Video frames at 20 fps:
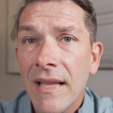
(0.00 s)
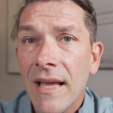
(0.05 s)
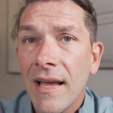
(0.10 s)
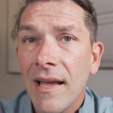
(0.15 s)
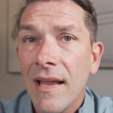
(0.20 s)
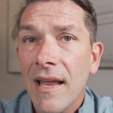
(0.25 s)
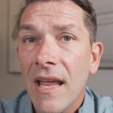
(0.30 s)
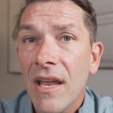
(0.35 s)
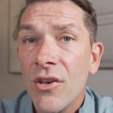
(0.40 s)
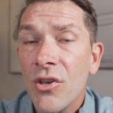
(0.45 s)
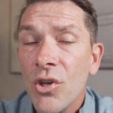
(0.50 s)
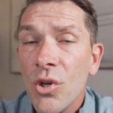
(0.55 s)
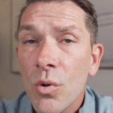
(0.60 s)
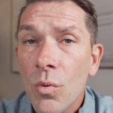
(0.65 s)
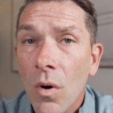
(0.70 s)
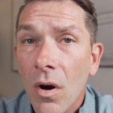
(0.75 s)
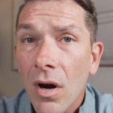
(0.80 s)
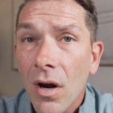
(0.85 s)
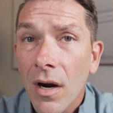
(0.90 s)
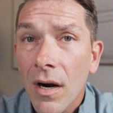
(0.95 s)
that and
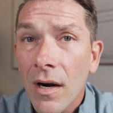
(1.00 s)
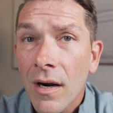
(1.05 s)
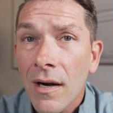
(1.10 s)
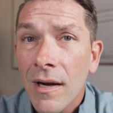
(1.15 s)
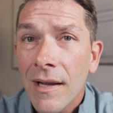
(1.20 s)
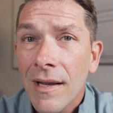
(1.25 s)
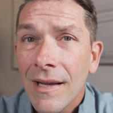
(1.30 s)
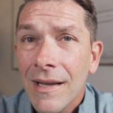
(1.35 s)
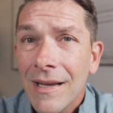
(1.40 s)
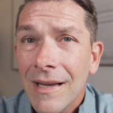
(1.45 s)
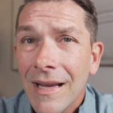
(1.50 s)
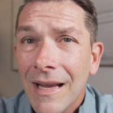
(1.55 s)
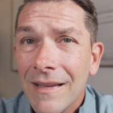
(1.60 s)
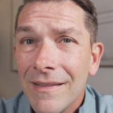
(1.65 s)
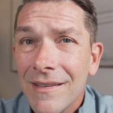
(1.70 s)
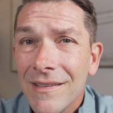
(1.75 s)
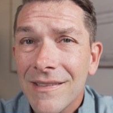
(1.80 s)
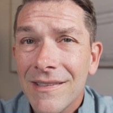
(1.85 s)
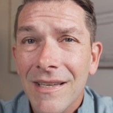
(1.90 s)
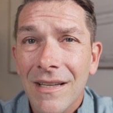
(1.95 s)
you are,
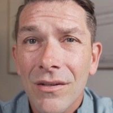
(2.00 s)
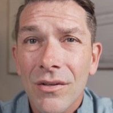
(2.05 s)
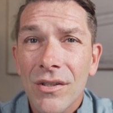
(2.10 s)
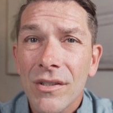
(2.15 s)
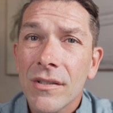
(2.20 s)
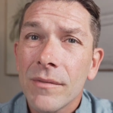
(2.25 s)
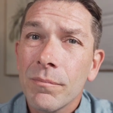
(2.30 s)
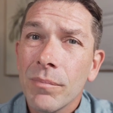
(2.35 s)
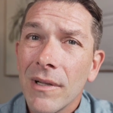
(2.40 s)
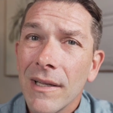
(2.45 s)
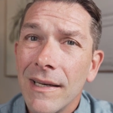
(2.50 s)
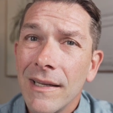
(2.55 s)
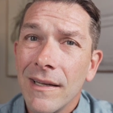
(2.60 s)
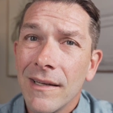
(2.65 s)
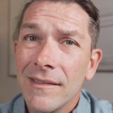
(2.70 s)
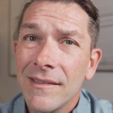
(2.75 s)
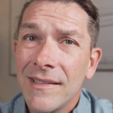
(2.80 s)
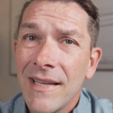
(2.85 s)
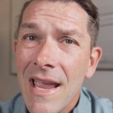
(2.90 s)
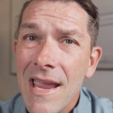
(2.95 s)
and the seller is planning
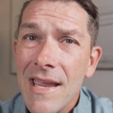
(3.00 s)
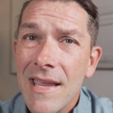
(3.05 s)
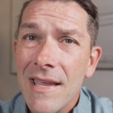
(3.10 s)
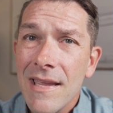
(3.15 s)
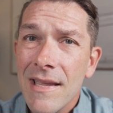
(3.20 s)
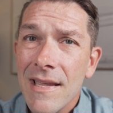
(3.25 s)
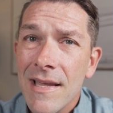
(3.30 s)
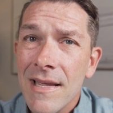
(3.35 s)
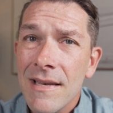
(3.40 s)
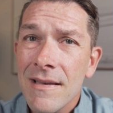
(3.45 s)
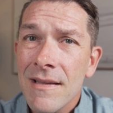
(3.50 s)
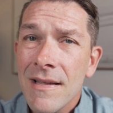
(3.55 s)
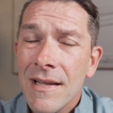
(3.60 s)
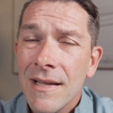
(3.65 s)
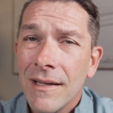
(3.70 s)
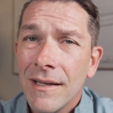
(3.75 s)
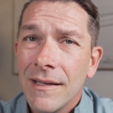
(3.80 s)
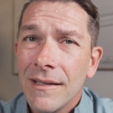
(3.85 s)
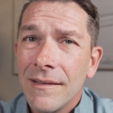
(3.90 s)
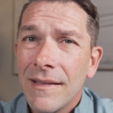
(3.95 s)
on taking it,
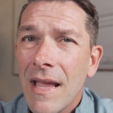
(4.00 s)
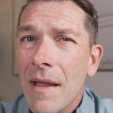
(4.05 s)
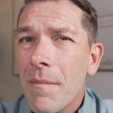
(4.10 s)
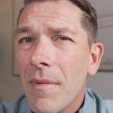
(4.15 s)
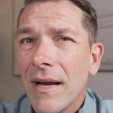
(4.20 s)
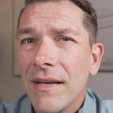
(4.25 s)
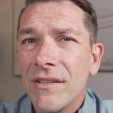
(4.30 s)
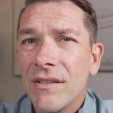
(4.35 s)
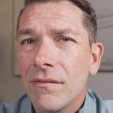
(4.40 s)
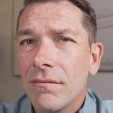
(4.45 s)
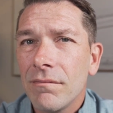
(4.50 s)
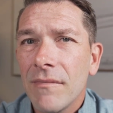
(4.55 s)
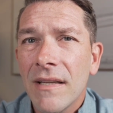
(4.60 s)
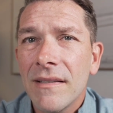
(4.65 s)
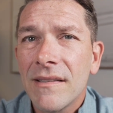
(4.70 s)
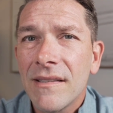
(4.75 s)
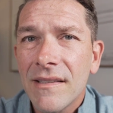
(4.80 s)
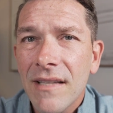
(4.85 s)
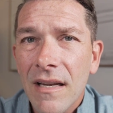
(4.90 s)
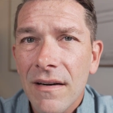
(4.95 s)
they might,
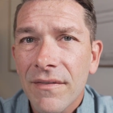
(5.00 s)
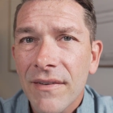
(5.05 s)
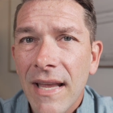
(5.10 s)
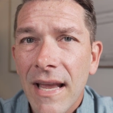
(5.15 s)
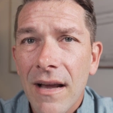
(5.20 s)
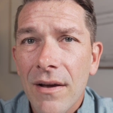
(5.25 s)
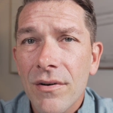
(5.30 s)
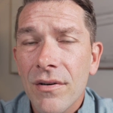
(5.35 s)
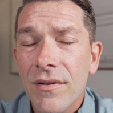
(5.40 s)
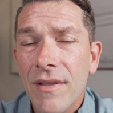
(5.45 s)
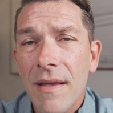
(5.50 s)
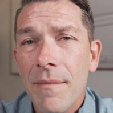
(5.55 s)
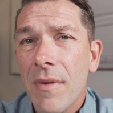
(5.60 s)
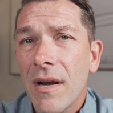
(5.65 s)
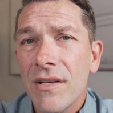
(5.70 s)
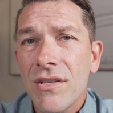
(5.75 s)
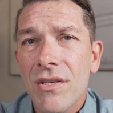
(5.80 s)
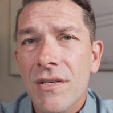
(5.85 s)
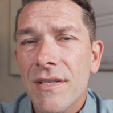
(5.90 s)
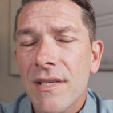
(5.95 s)
instead of counter, they
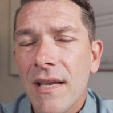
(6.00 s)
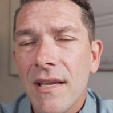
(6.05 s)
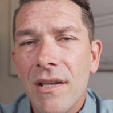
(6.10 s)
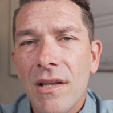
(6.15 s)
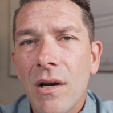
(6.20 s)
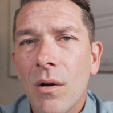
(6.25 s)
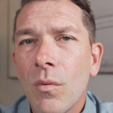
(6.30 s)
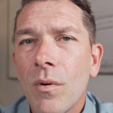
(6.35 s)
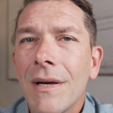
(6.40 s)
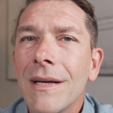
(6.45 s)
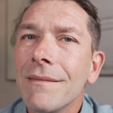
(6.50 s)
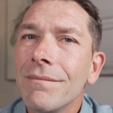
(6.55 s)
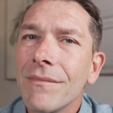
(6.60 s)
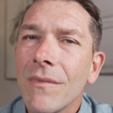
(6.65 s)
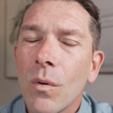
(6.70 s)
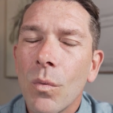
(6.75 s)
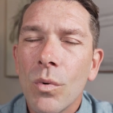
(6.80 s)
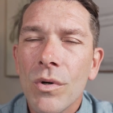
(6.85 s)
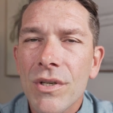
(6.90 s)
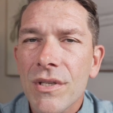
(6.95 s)
might just say, you know what,
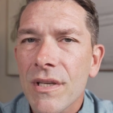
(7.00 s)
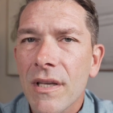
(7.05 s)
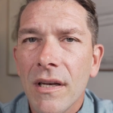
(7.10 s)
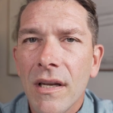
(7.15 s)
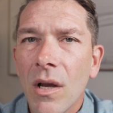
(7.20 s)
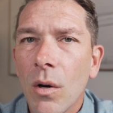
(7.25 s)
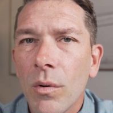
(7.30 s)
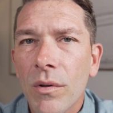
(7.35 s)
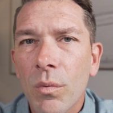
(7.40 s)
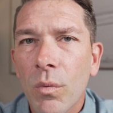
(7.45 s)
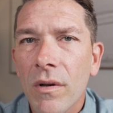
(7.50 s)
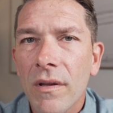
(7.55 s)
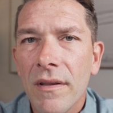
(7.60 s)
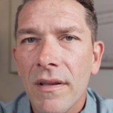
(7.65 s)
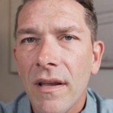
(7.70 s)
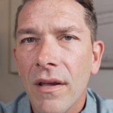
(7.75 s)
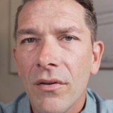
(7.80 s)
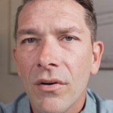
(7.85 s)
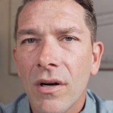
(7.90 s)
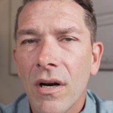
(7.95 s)
we're just gonna go with one of
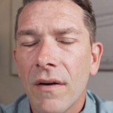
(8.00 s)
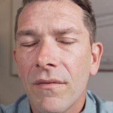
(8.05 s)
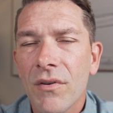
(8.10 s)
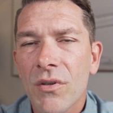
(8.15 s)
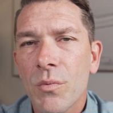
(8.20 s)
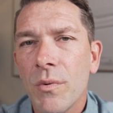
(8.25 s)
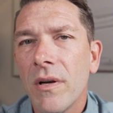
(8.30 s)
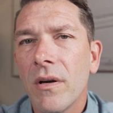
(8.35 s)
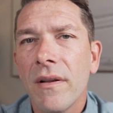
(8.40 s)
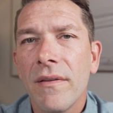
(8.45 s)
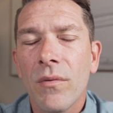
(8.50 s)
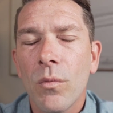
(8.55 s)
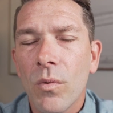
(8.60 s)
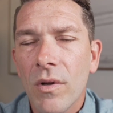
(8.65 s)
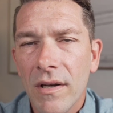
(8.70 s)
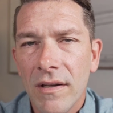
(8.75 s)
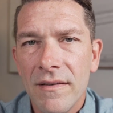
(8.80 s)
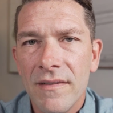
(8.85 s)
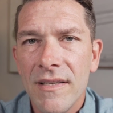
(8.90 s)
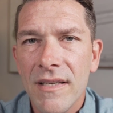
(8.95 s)
the other offers. We don't even
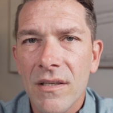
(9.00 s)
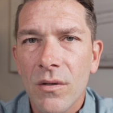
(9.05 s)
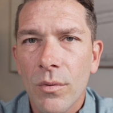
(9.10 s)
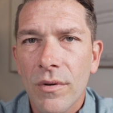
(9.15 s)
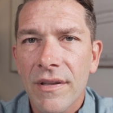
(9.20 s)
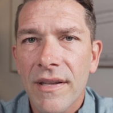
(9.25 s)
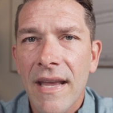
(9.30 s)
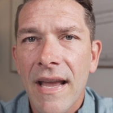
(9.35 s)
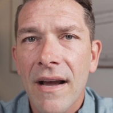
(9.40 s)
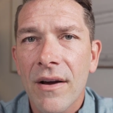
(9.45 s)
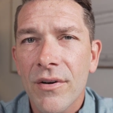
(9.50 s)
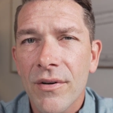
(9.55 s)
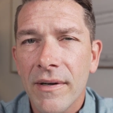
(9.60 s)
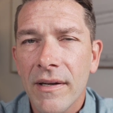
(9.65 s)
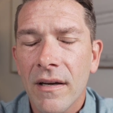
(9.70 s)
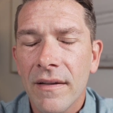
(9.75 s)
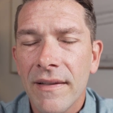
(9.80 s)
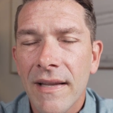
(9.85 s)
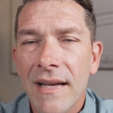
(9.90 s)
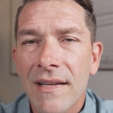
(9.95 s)
wanna deal with countering
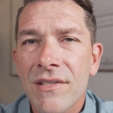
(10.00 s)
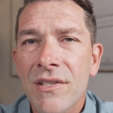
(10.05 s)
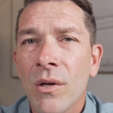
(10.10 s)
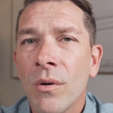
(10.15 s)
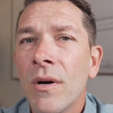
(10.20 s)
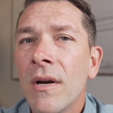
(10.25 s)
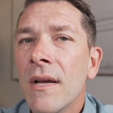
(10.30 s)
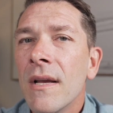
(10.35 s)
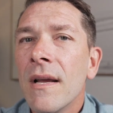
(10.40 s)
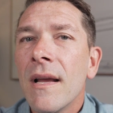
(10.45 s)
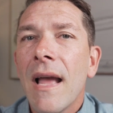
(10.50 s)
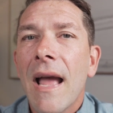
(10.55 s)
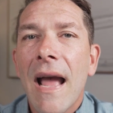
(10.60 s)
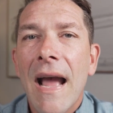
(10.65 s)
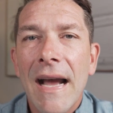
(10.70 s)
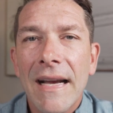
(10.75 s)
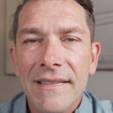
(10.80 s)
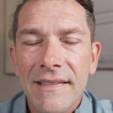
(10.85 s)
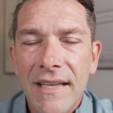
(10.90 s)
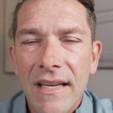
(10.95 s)
on that. So
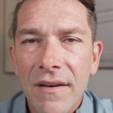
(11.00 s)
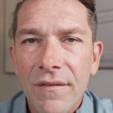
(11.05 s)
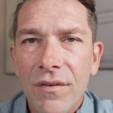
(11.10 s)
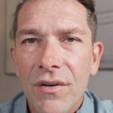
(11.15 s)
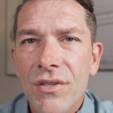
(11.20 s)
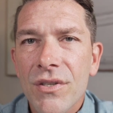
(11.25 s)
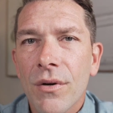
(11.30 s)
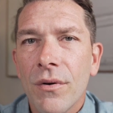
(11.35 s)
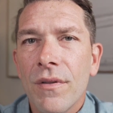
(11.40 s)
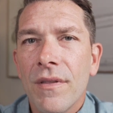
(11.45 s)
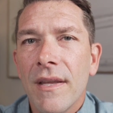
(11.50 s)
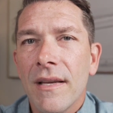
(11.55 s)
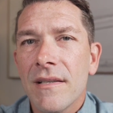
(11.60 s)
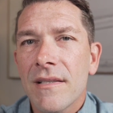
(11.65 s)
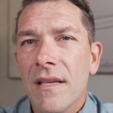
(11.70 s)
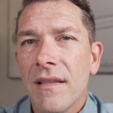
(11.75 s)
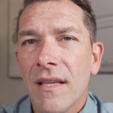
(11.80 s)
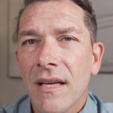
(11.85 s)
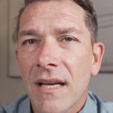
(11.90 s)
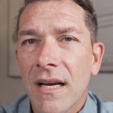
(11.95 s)
asking for certain
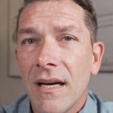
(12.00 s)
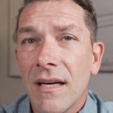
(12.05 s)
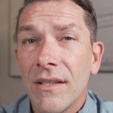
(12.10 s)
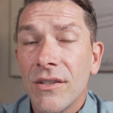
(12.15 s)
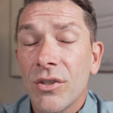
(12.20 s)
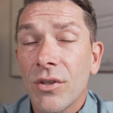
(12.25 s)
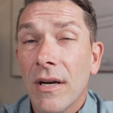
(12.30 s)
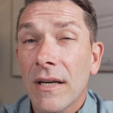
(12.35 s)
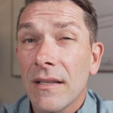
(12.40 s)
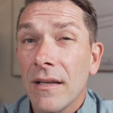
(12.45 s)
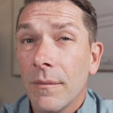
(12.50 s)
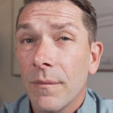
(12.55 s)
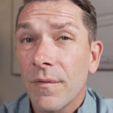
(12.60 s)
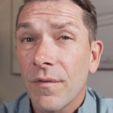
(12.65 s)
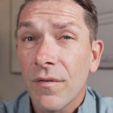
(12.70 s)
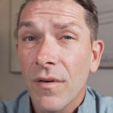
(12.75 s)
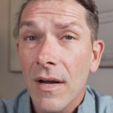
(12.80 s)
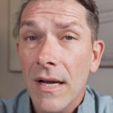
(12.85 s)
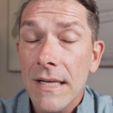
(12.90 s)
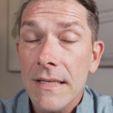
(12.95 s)
things in the contract up
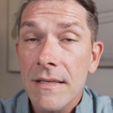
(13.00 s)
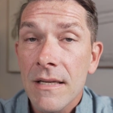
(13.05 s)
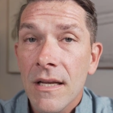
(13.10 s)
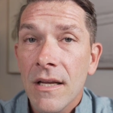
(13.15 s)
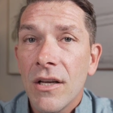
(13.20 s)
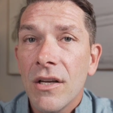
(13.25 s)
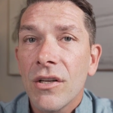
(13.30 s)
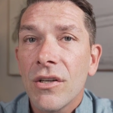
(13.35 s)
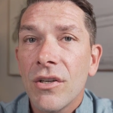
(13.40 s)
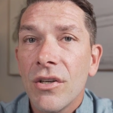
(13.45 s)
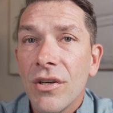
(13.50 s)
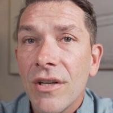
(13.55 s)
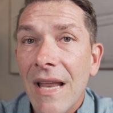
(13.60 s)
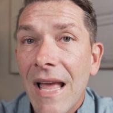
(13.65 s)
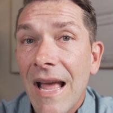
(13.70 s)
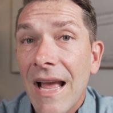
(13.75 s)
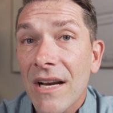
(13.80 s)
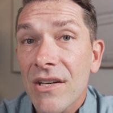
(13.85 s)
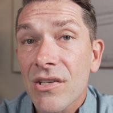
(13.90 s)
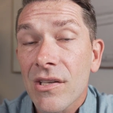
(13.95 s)
front could
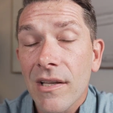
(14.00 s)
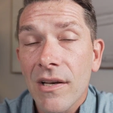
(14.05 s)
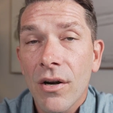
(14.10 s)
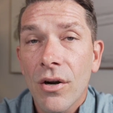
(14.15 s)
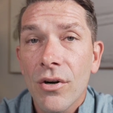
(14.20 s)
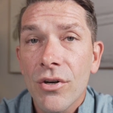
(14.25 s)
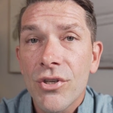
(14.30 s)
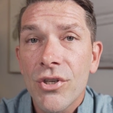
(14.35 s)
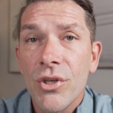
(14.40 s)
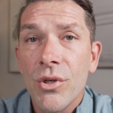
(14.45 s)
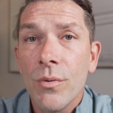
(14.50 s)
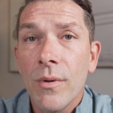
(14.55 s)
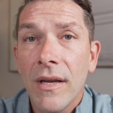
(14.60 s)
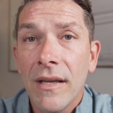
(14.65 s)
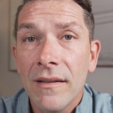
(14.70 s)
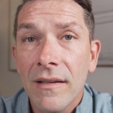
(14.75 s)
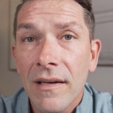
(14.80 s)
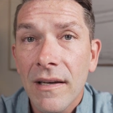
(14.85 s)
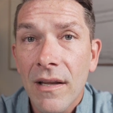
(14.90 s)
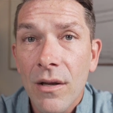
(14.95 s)
actually hurt you
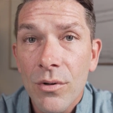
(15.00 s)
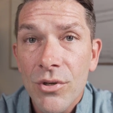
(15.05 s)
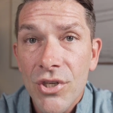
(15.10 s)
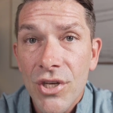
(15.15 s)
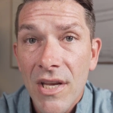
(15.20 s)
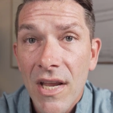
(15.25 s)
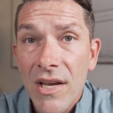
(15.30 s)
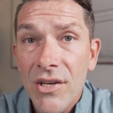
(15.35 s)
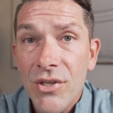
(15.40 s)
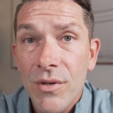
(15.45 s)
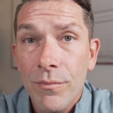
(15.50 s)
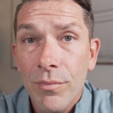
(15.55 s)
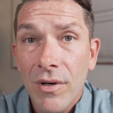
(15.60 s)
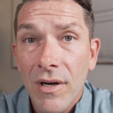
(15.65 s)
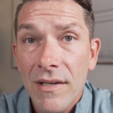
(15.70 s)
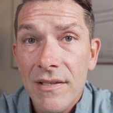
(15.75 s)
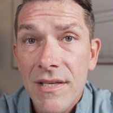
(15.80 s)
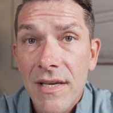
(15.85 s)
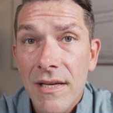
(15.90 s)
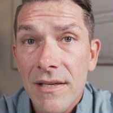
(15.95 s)
in the negotiation
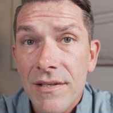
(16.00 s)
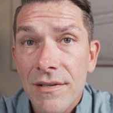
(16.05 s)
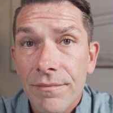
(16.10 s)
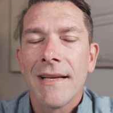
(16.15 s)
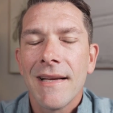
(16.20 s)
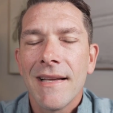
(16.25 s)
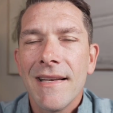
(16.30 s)
process.